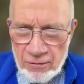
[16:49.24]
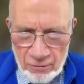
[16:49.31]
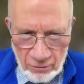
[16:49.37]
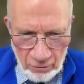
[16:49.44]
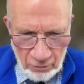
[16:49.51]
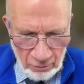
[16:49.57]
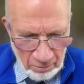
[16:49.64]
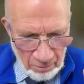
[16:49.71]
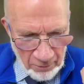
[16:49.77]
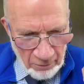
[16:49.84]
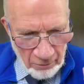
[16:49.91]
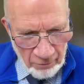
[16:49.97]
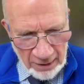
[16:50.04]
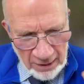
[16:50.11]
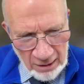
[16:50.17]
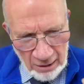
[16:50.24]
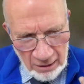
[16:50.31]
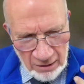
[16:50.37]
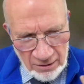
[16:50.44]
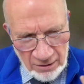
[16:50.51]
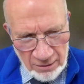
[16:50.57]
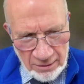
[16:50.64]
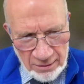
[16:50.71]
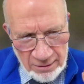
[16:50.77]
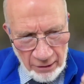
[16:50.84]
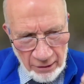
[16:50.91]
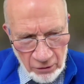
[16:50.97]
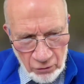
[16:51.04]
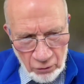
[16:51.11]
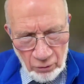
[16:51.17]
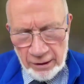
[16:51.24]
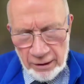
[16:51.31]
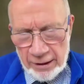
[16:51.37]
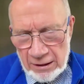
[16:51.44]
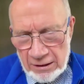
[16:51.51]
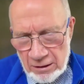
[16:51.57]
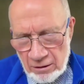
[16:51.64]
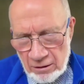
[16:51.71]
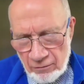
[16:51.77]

through regular tertulias.